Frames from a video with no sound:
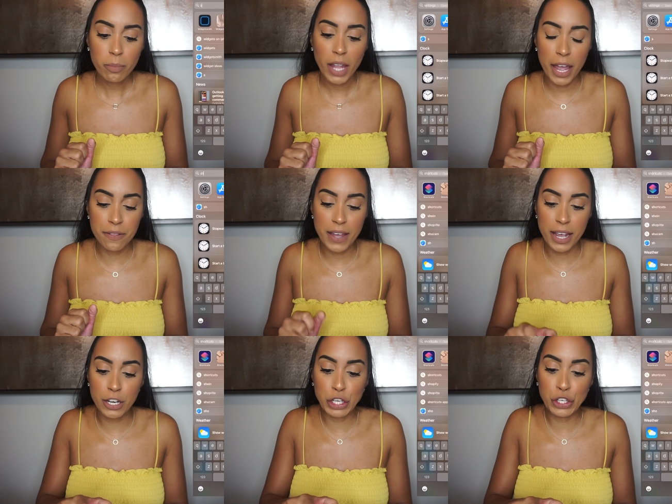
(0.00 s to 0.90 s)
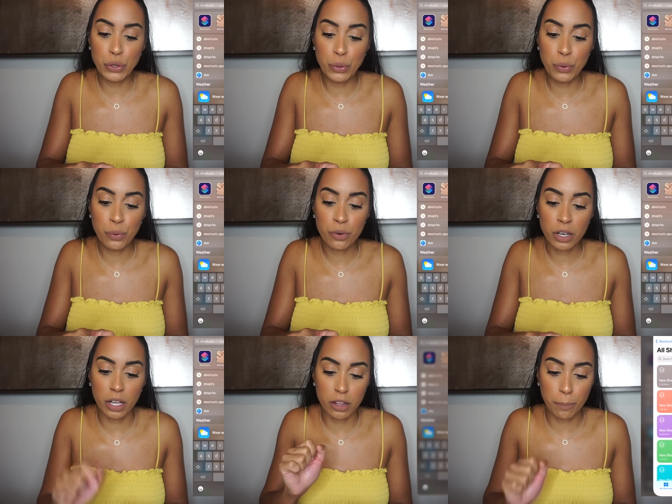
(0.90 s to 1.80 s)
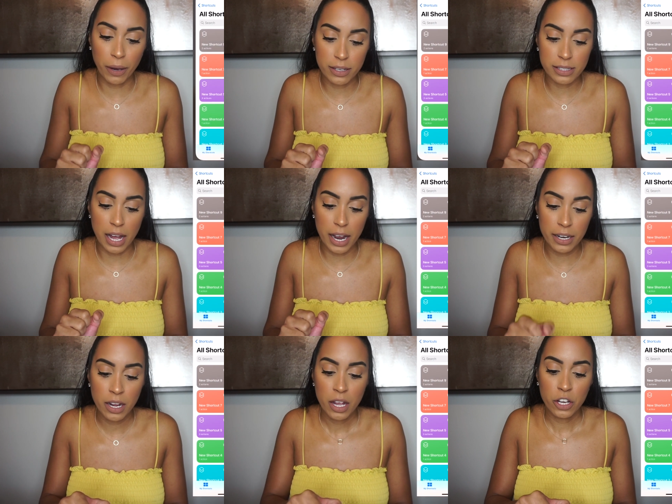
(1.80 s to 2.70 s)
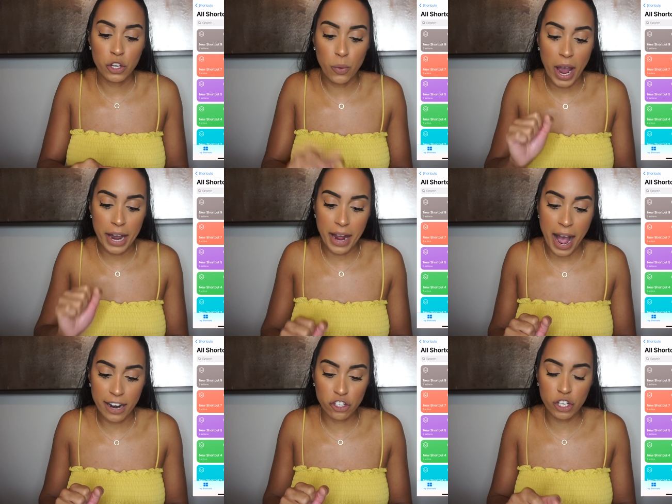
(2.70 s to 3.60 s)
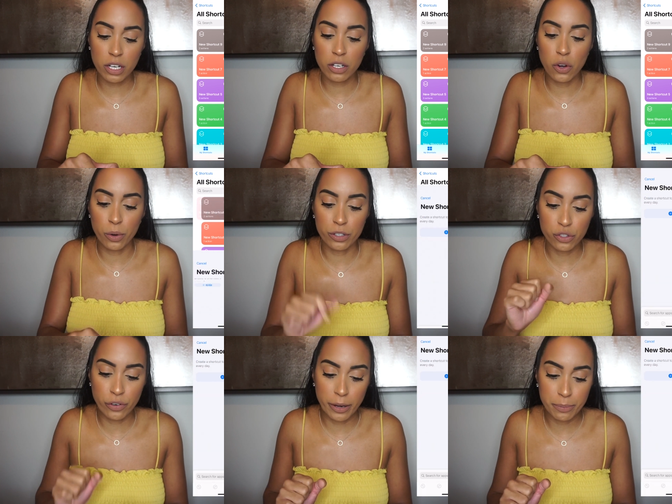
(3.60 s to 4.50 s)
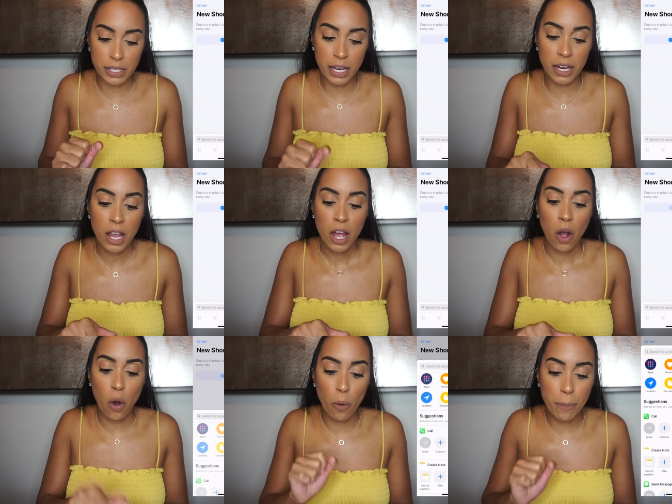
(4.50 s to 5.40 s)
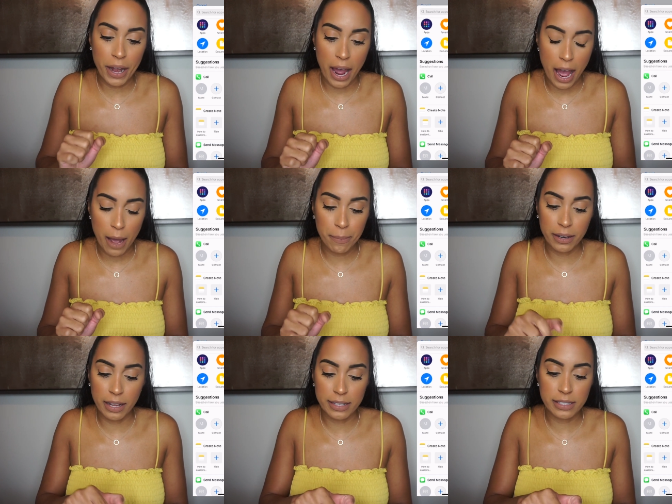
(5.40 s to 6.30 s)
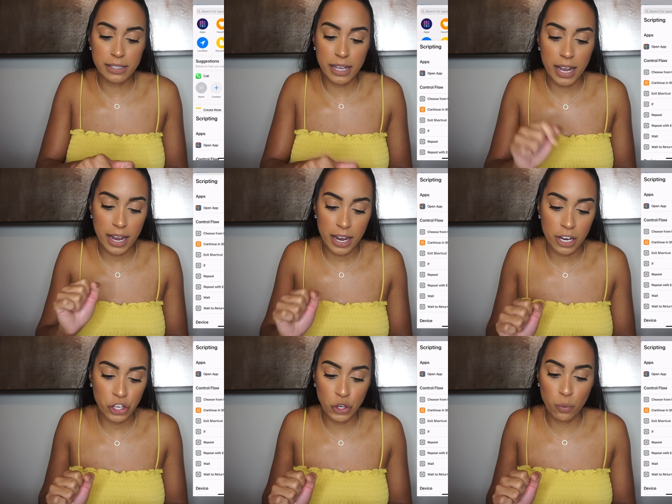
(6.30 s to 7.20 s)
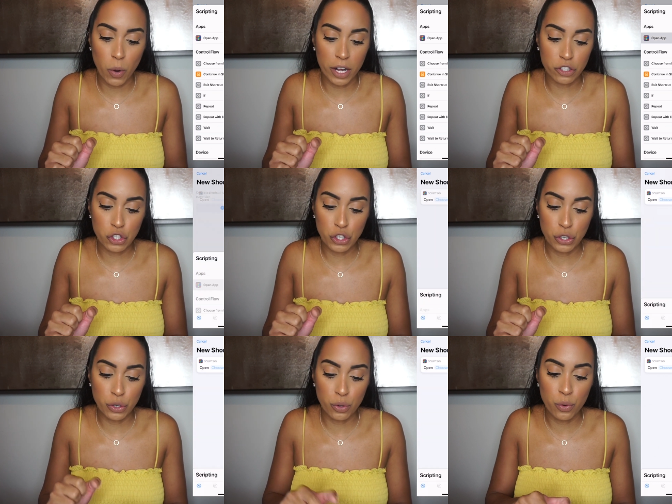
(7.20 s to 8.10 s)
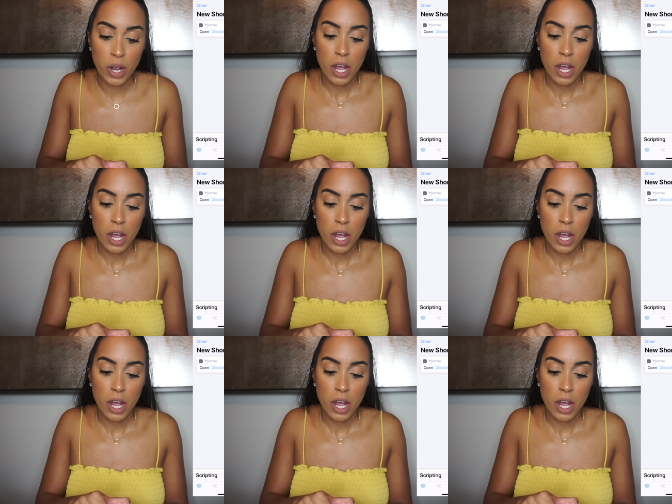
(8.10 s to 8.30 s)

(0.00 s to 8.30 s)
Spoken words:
and then you click the plus sign, you add action, go to scripting, open app. Let's say you want to